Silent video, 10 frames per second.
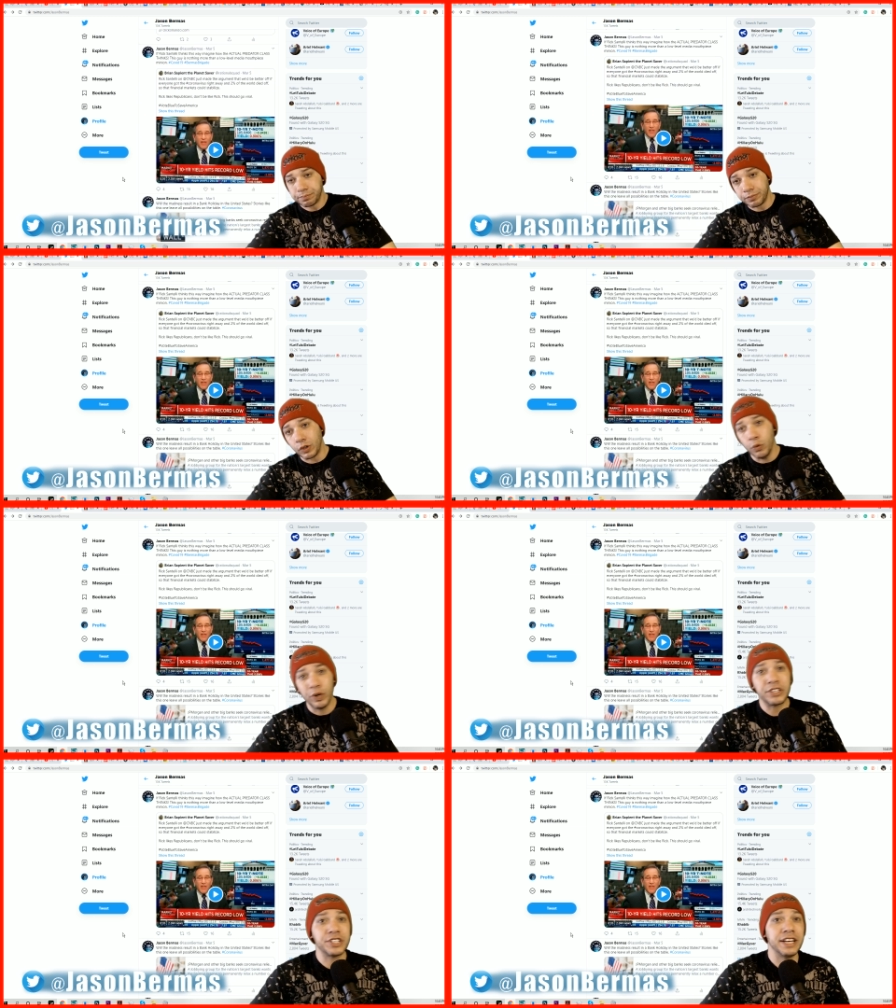Rick
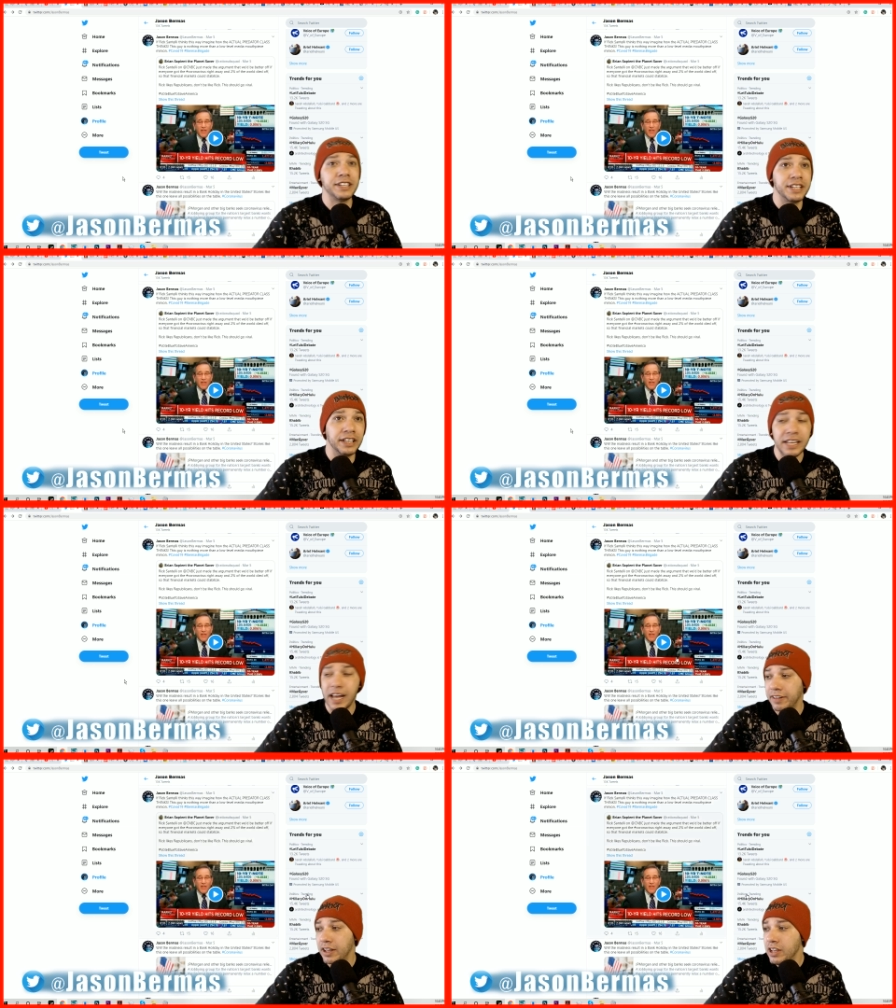Santilli on
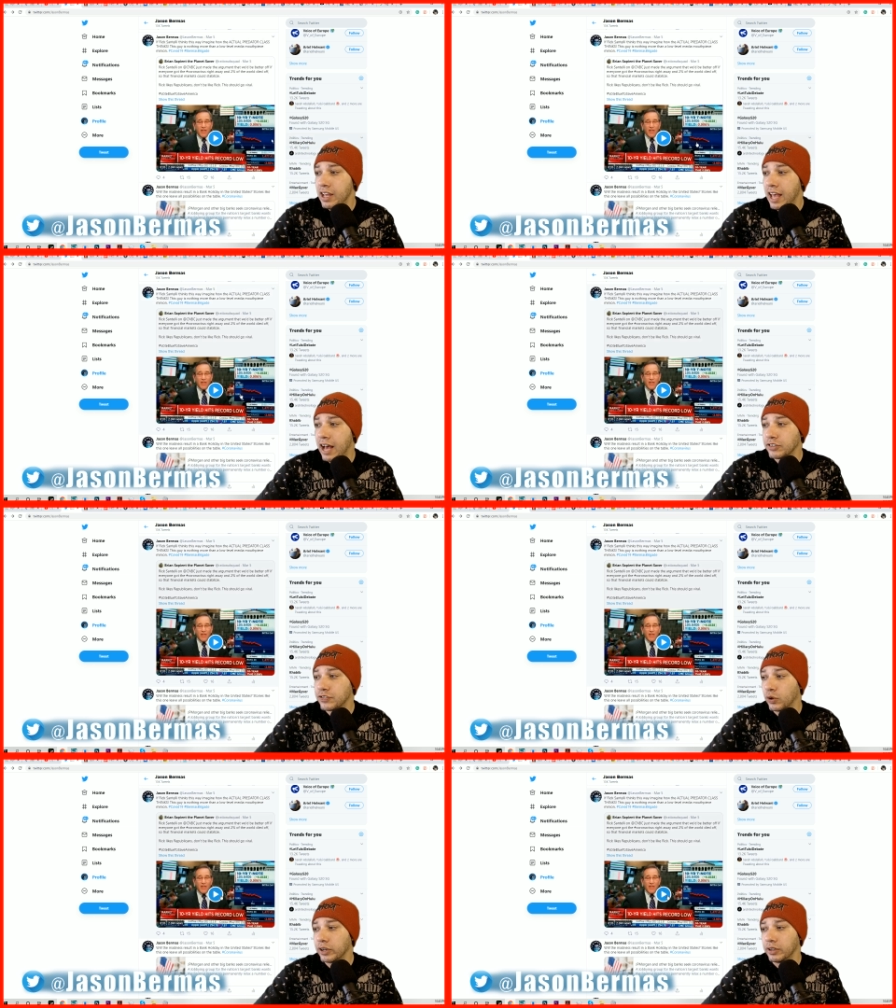the House
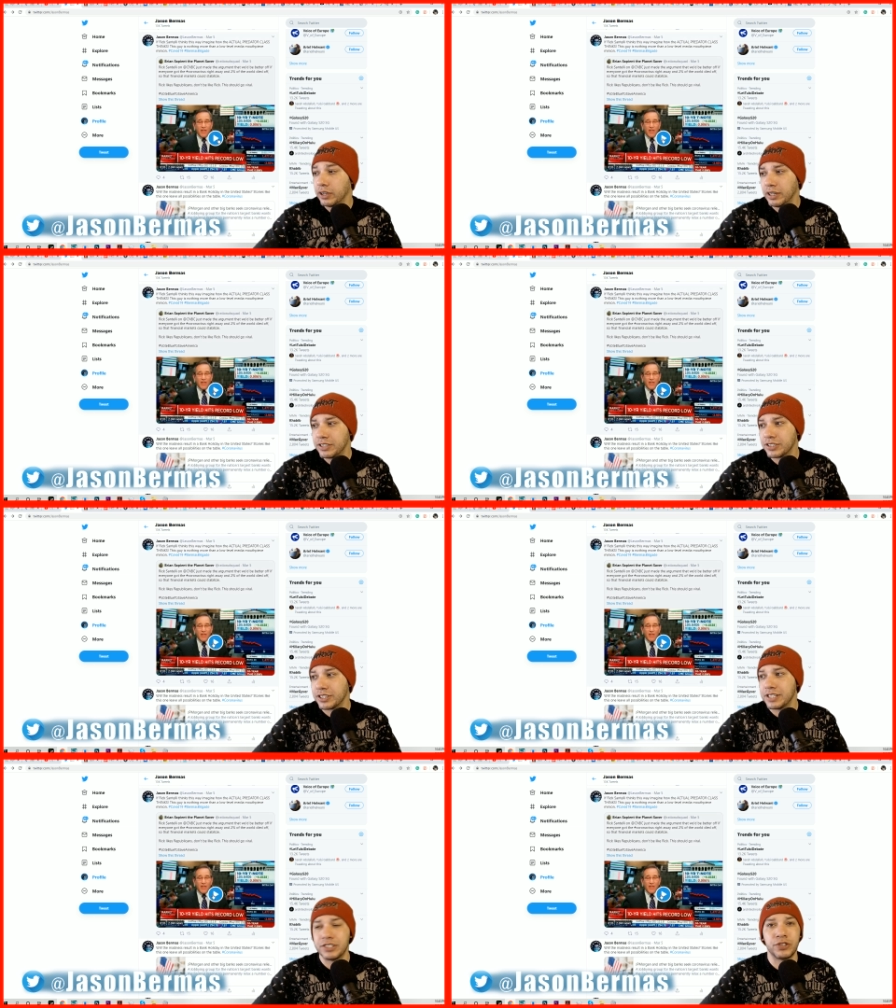floor. Let's just
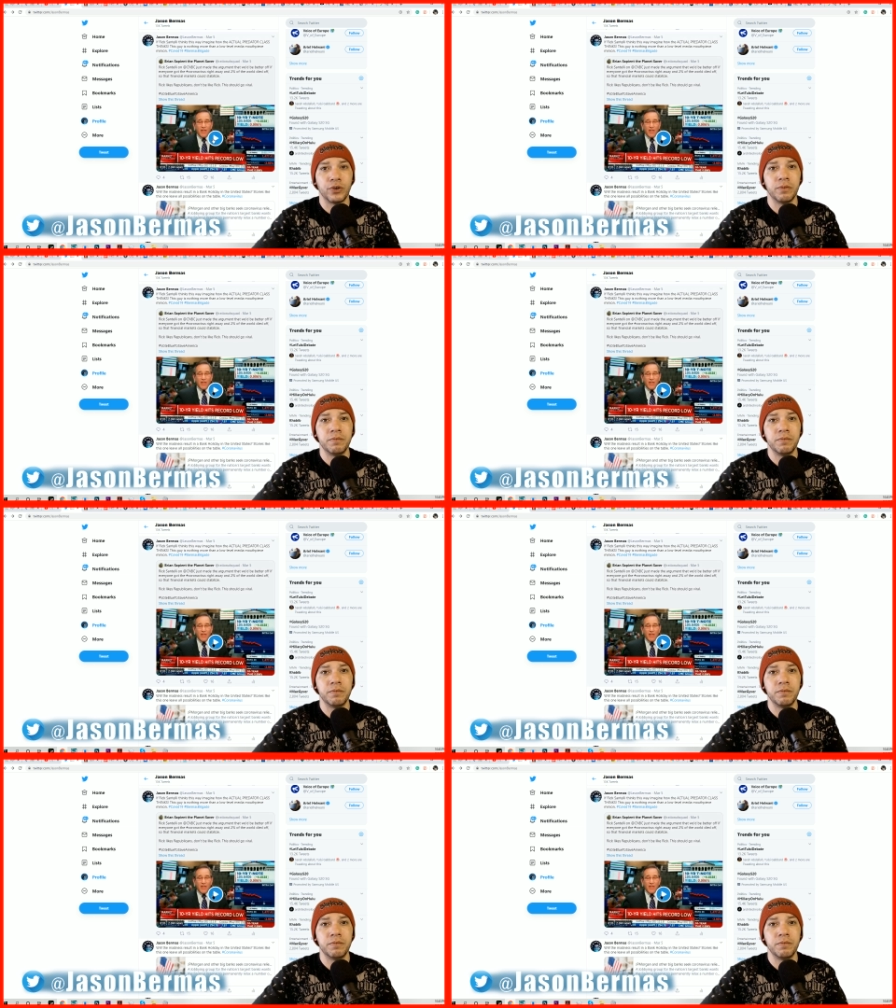listen to him.